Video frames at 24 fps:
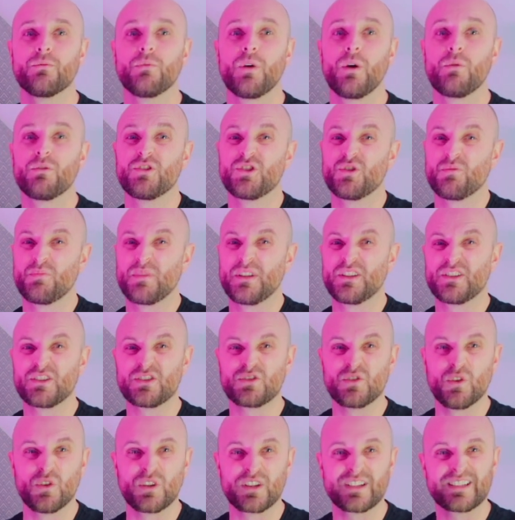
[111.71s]
where we should be
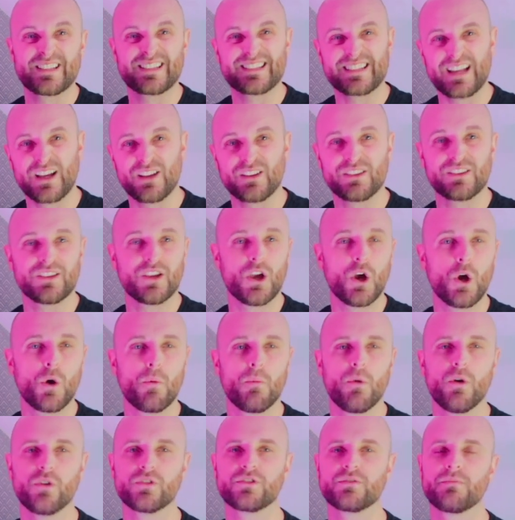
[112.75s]
installing stealthy
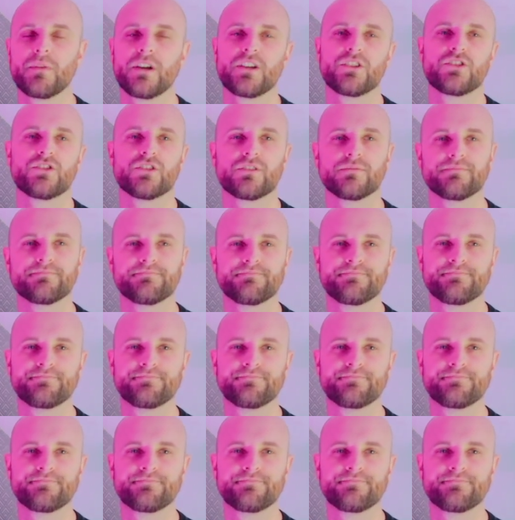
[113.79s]
home automation.